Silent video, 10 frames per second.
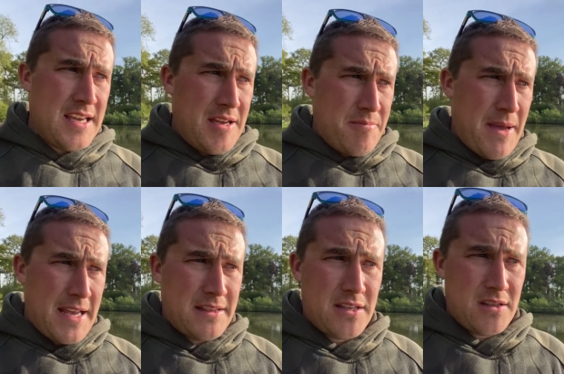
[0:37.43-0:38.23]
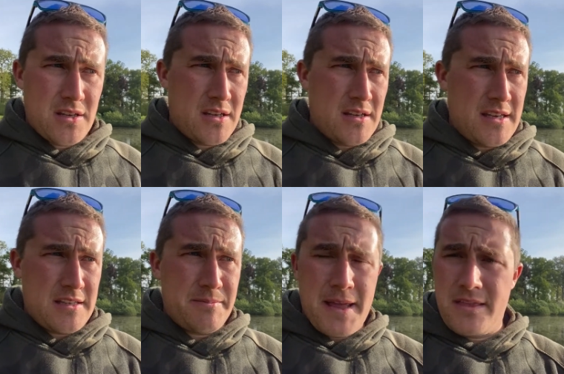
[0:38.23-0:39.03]
meant that
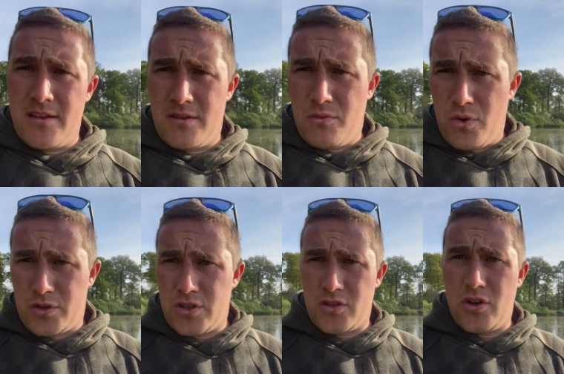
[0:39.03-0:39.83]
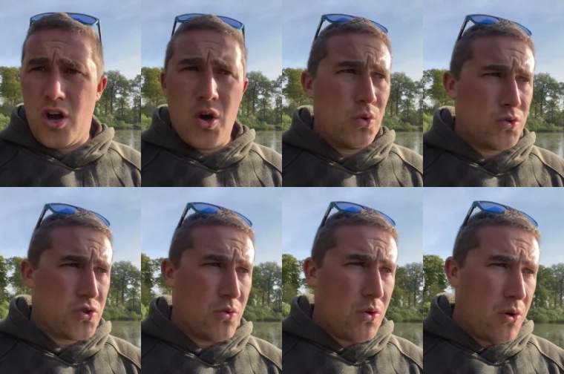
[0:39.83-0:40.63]
the water sort of holds
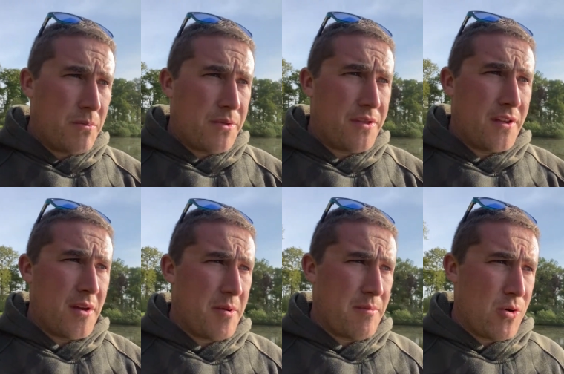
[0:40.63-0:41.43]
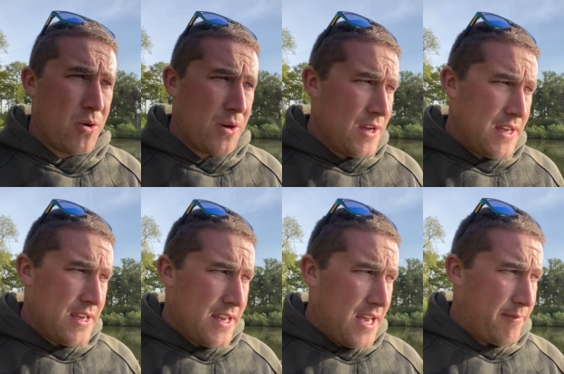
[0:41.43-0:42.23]
the warmth a bit more.
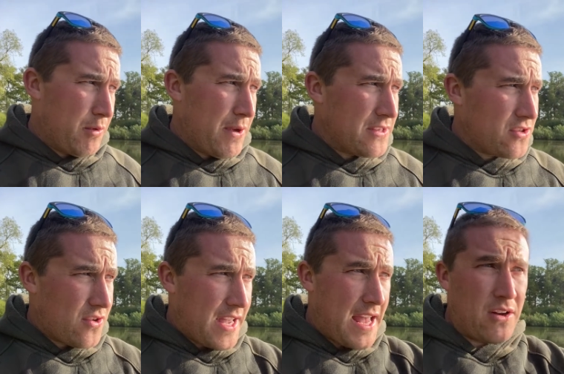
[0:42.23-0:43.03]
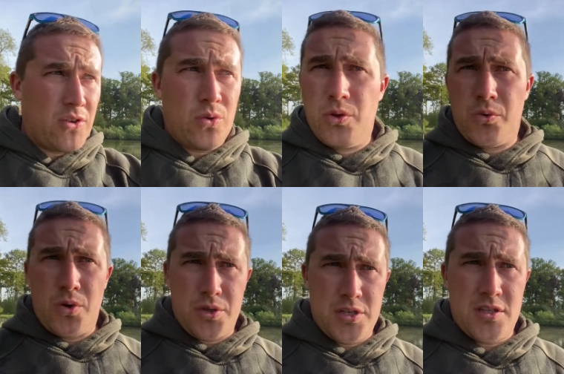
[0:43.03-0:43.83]
The wind's not getting on all the
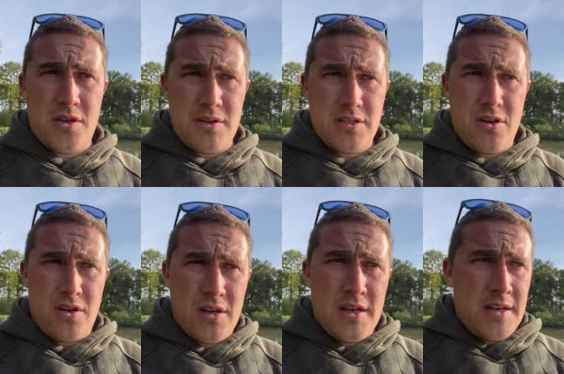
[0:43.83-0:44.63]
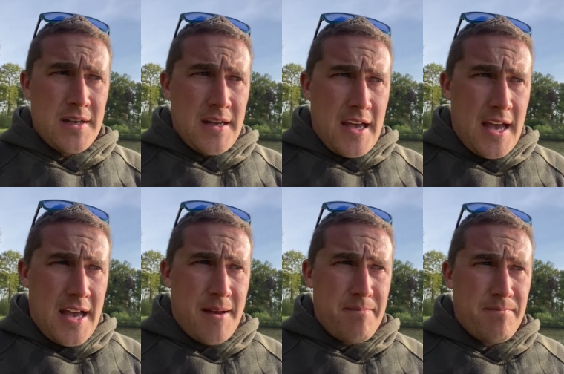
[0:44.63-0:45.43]
water, so it's not
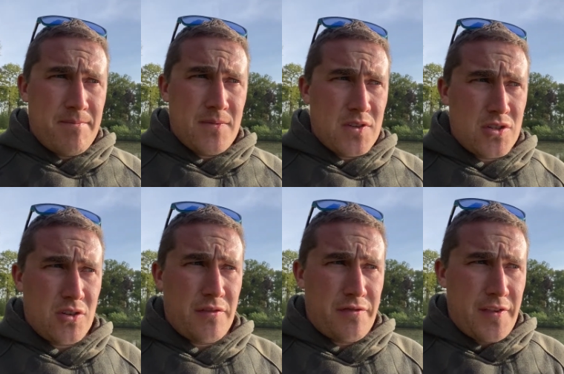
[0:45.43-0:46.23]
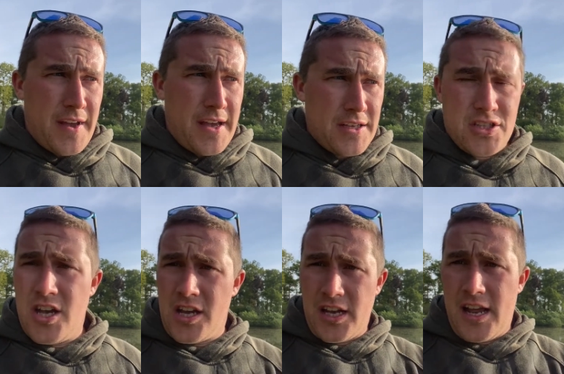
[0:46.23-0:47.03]

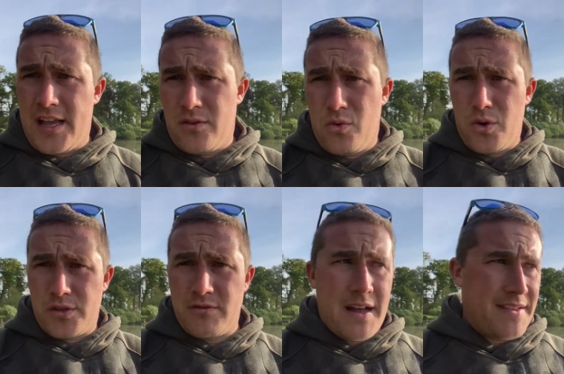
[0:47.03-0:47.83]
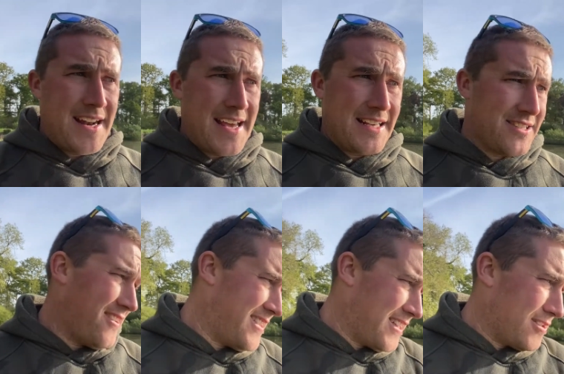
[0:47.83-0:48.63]
circulating the water around the lake. So I
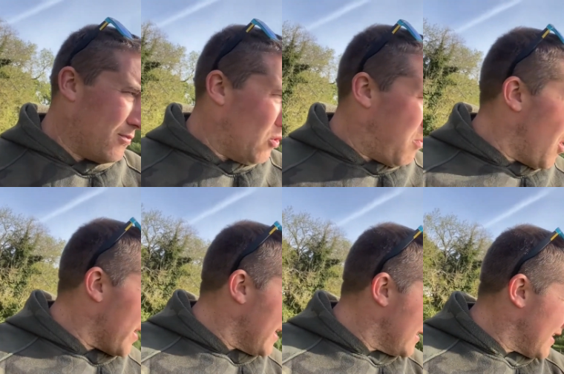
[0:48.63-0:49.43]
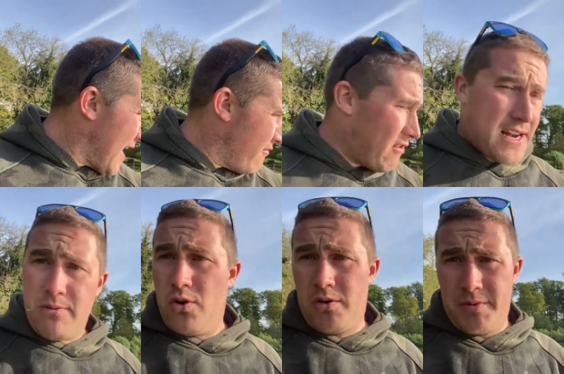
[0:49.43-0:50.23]
think small pockets are getting really
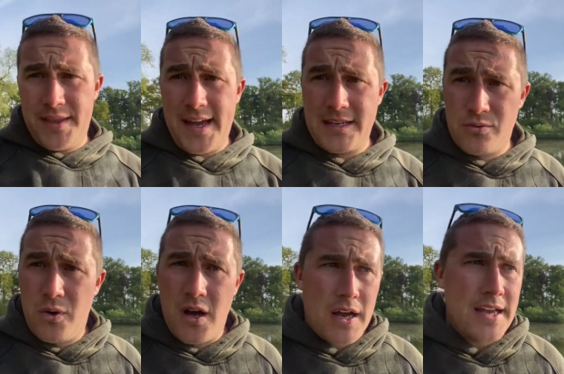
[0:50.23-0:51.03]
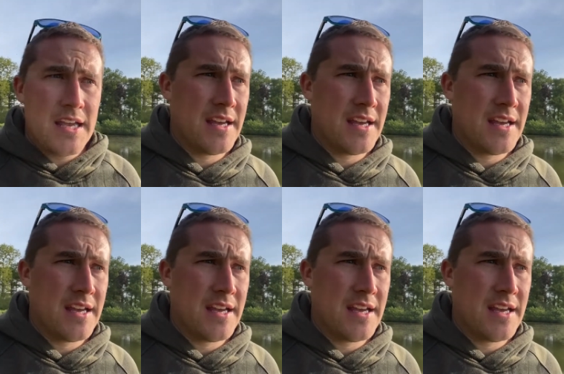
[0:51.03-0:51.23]
warm, and that is why